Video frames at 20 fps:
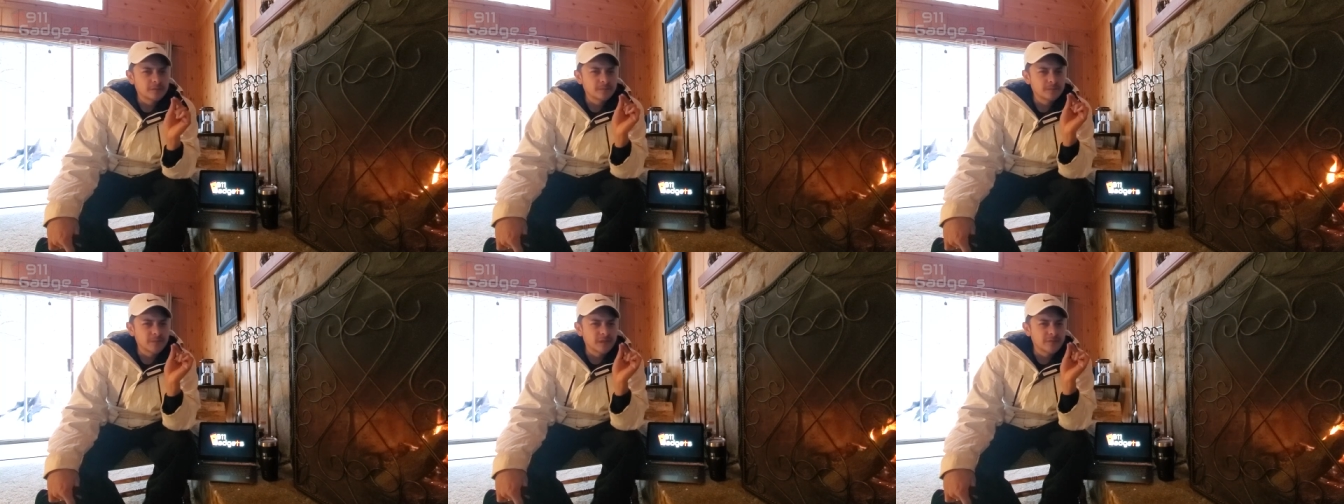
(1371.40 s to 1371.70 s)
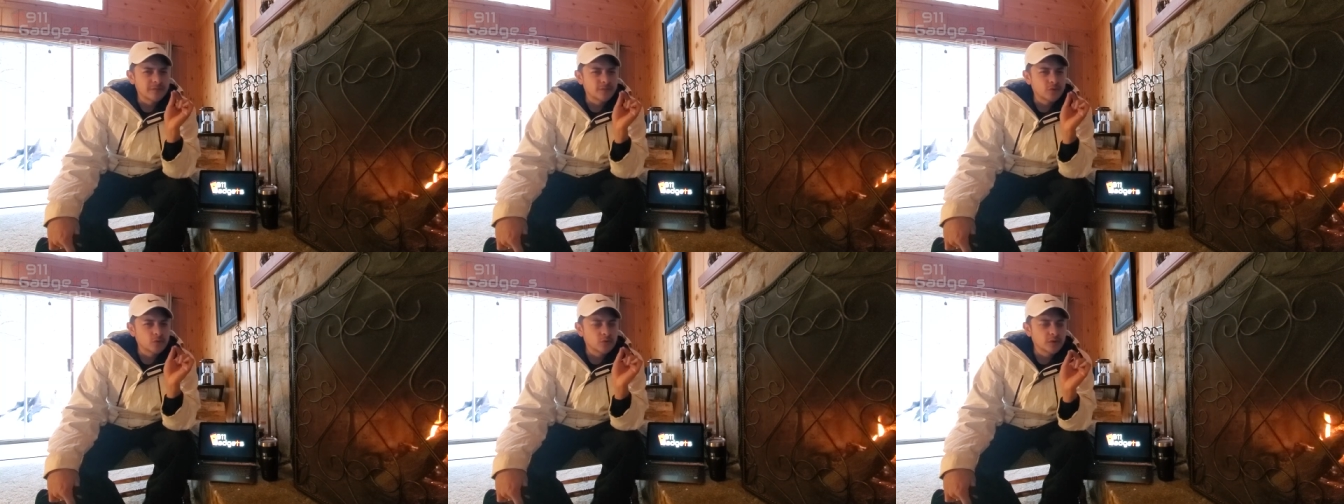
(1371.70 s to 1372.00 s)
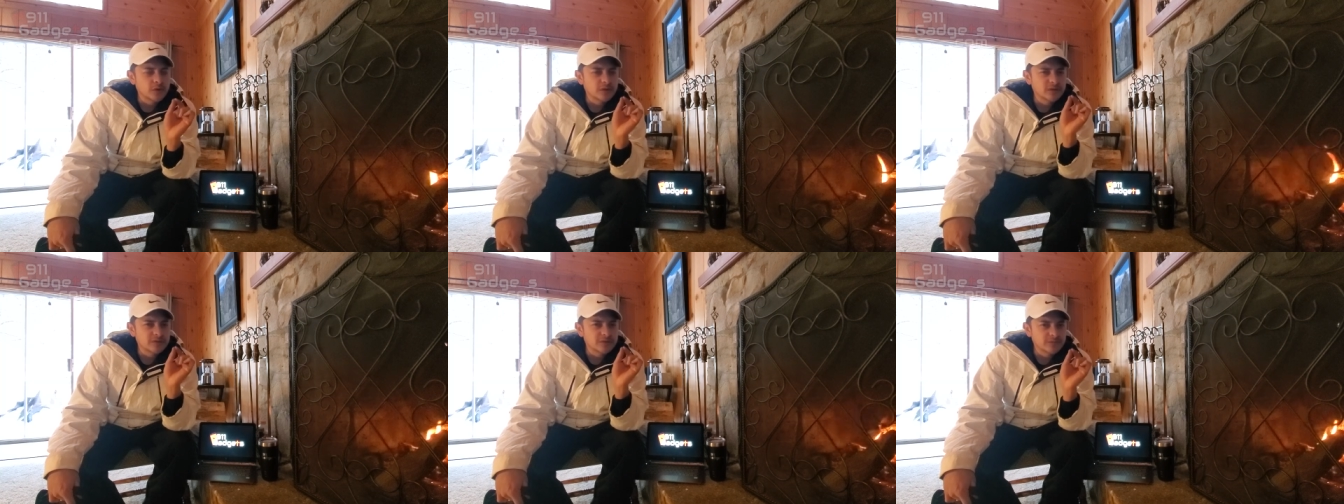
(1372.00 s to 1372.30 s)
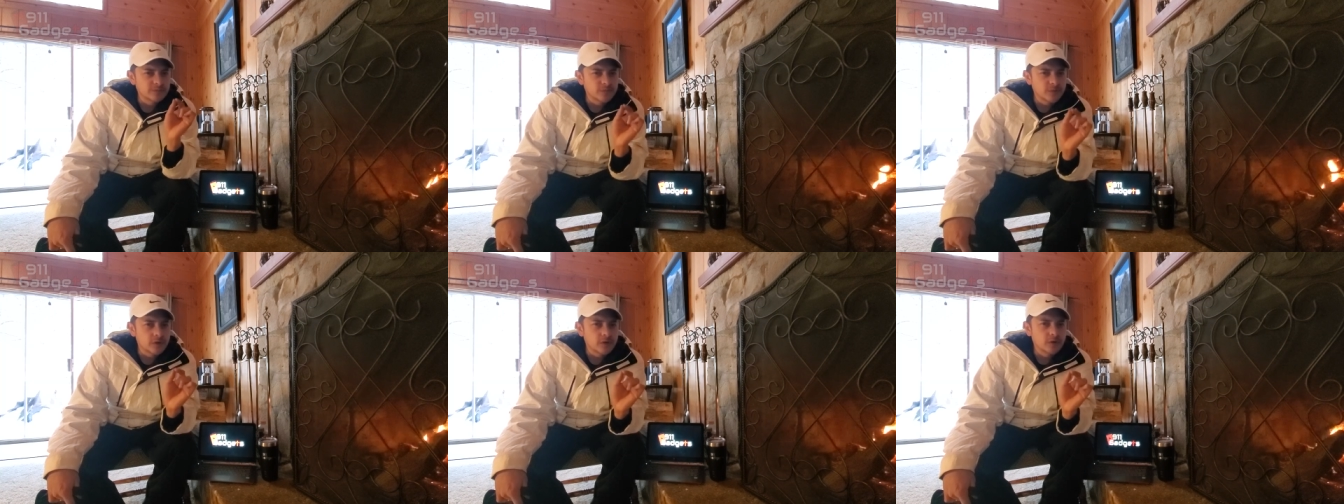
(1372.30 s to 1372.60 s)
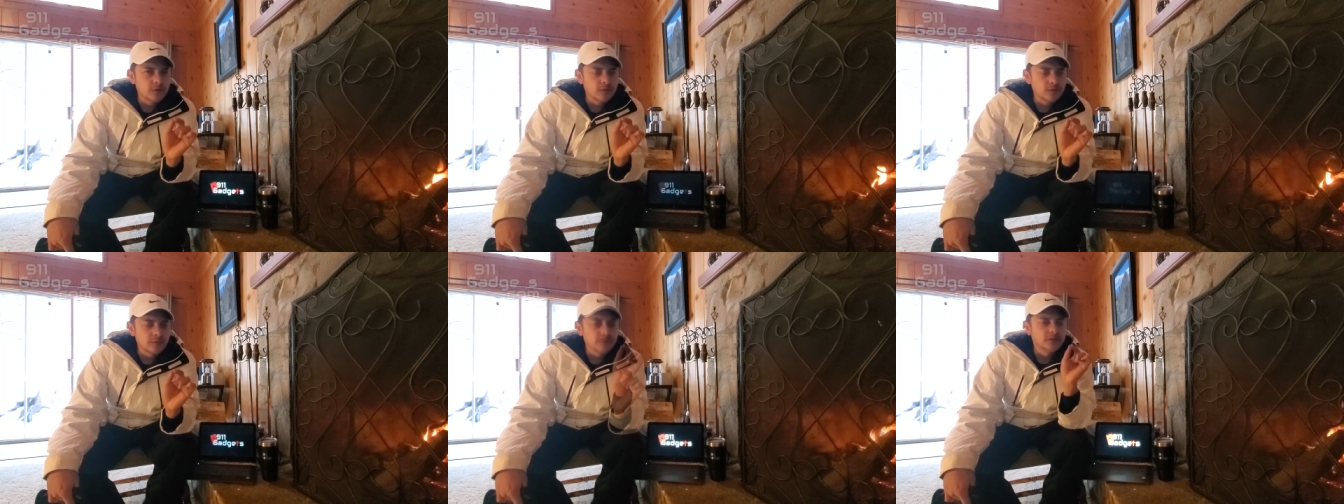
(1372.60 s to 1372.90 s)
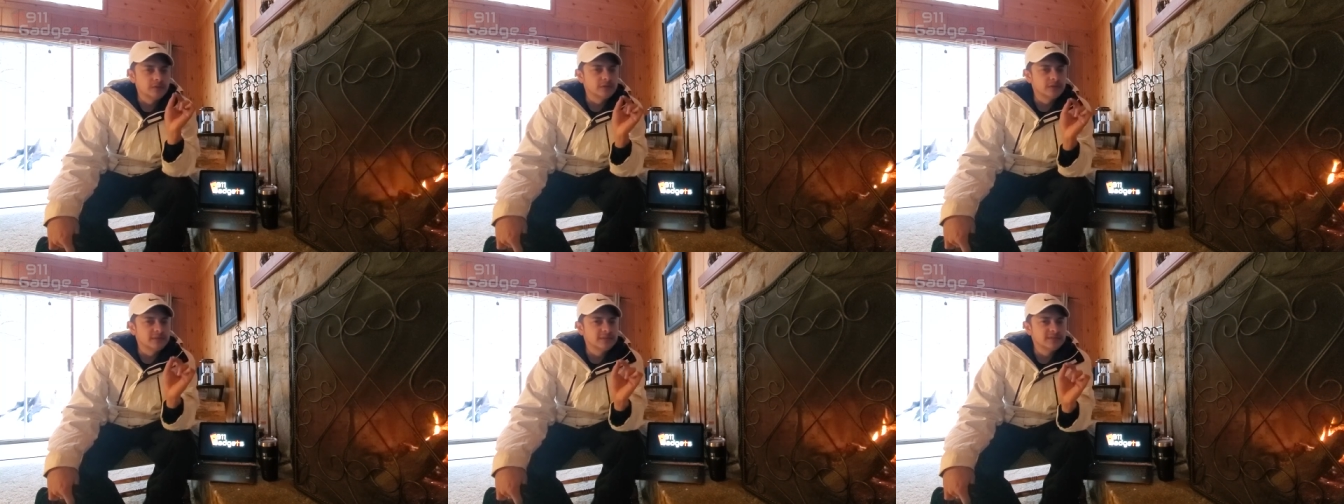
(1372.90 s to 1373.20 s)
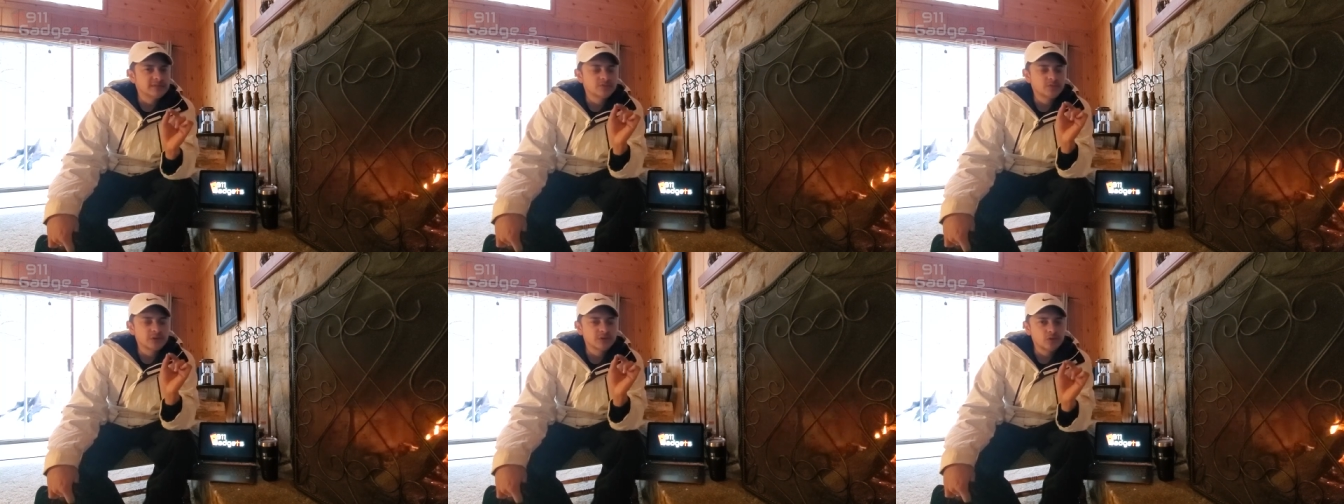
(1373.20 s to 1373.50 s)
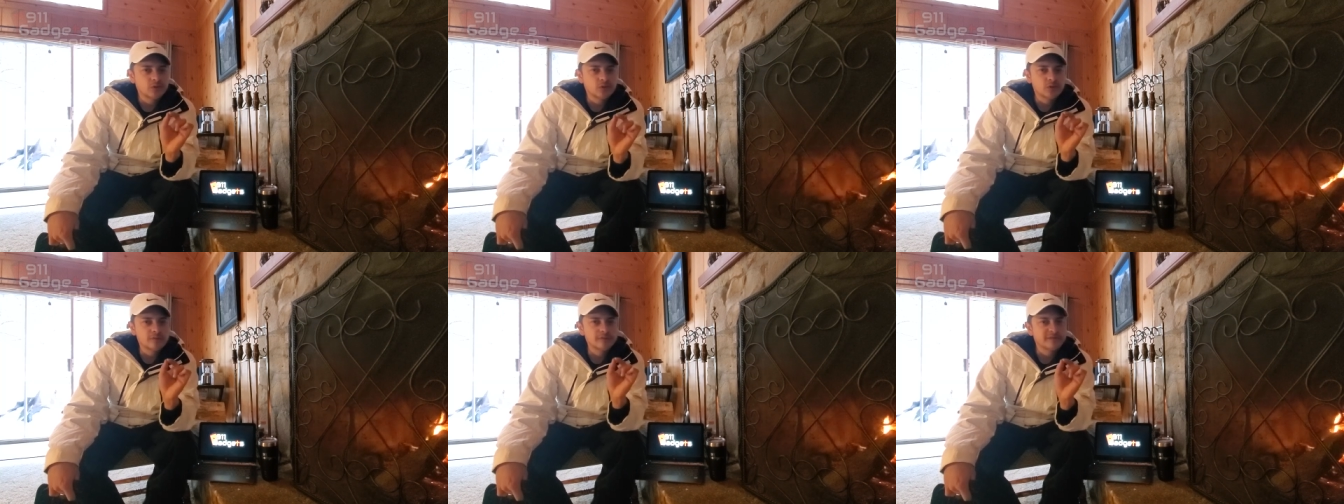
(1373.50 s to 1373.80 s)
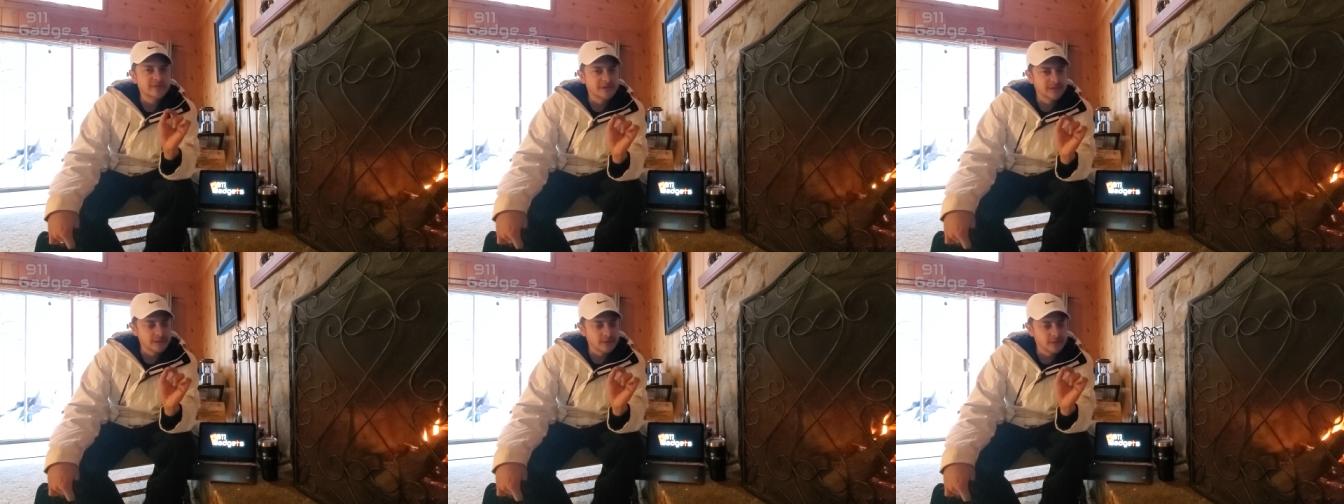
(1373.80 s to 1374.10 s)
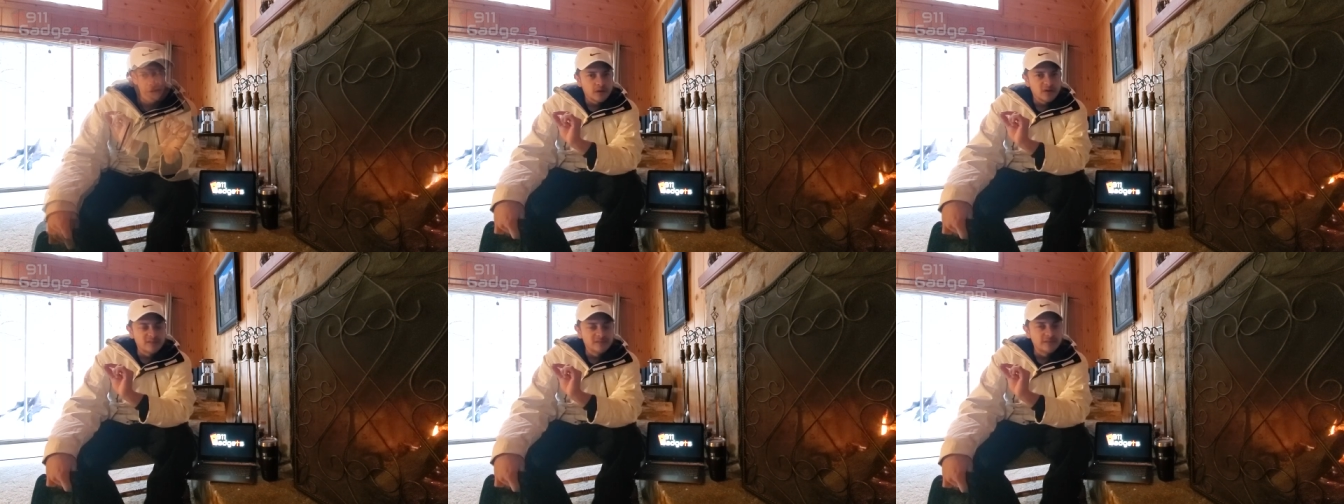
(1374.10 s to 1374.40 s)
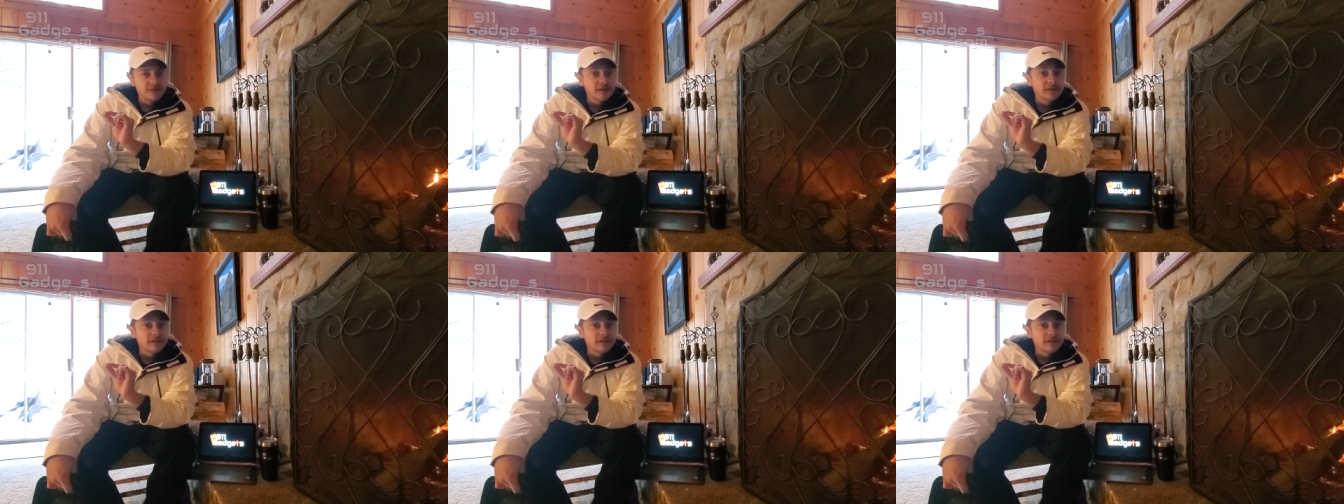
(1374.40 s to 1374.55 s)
if you're working from home, you need to record a video of